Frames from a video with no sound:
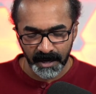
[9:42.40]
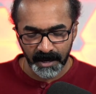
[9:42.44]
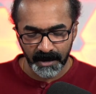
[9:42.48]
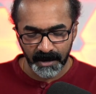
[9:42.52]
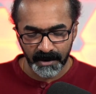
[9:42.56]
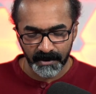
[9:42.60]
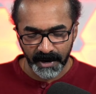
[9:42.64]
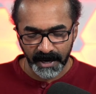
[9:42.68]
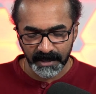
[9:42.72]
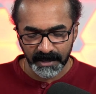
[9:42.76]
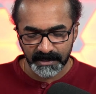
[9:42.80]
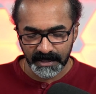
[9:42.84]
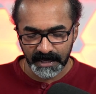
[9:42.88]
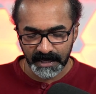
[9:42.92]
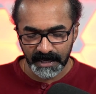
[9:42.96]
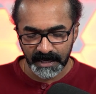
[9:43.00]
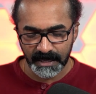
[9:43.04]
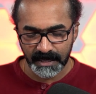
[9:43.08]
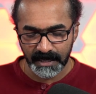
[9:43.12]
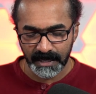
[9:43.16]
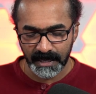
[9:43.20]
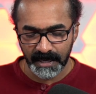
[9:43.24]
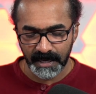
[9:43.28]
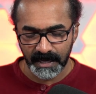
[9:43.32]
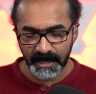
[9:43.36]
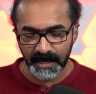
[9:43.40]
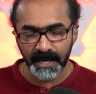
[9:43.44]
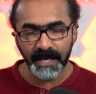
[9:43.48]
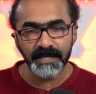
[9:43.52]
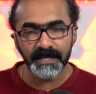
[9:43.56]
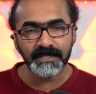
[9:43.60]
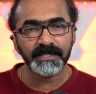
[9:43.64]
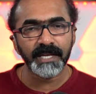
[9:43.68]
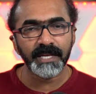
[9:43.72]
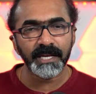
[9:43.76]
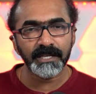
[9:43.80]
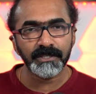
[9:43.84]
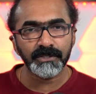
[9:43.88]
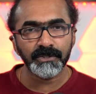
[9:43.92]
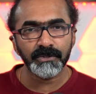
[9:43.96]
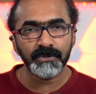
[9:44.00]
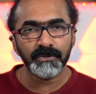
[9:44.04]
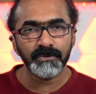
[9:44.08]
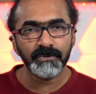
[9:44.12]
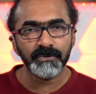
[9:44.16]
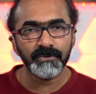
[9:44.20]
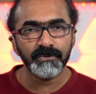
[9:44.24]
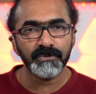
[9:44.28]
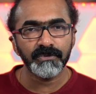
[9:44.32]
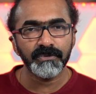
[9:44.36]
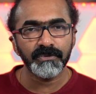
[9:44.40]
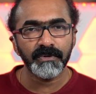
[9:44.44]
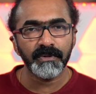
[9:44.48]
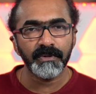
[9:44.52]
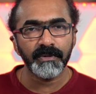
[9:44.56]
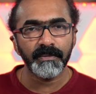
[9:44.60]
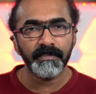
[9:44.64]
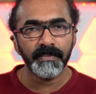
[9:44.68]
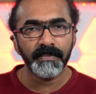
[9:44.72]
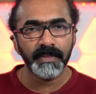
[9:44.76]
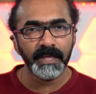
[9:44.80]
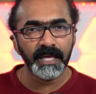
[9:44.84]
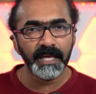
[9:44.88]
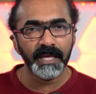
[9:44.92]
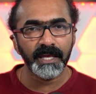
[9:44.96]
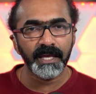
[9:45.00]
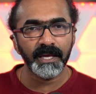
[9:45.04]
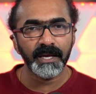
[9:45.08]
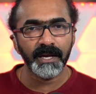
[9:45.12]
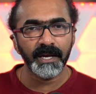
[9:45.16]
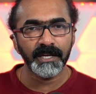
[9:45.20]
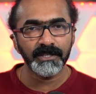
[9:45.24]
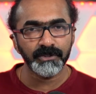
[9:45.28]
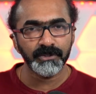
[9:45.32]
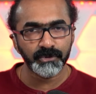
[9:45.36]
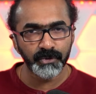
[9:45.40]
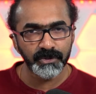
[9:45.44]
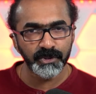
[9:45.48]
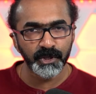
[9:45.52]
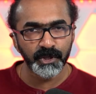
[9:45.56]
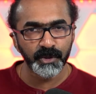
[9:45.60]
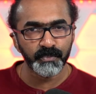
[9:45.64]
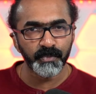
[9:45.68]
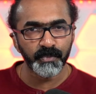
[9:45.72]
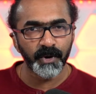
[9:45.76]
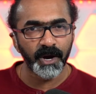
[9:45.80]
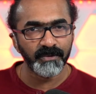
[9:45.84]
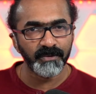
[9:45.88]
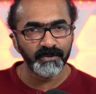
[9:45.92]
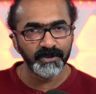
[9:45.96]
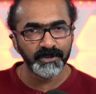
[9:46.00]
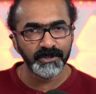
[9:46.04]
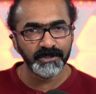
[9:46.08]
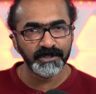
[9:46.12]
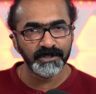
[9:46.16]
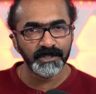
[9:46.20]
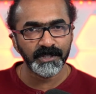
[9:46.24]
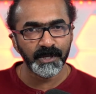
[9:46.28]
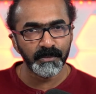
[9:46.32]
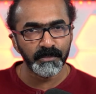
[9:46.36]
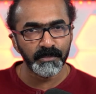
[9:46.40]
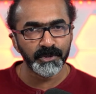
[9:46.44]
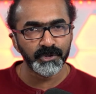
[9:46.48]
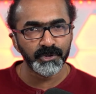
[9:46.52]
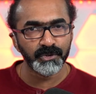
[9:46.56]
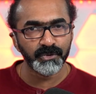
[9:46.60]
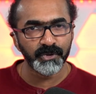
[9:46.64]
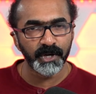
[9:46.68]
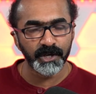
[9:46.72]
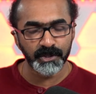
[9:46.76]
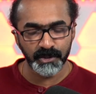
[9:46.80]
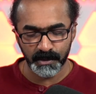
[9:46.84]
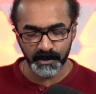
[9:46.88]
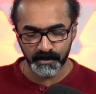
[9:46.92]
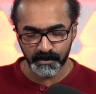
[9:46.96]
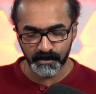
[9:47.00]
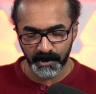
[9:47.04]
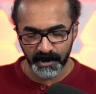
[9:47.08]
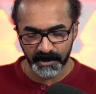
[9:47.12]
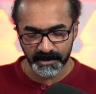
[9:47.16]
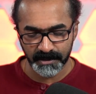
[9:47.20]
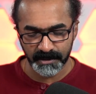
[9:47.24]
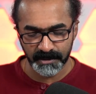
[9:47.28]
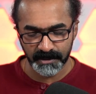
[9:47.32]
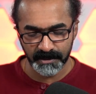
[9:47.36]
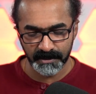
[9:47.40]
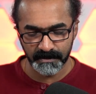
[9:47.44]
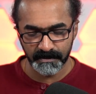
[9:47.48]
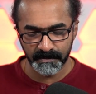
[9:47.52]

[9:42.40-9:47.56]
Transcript: All right, and let's get to the interesting part, which is the demonstration part.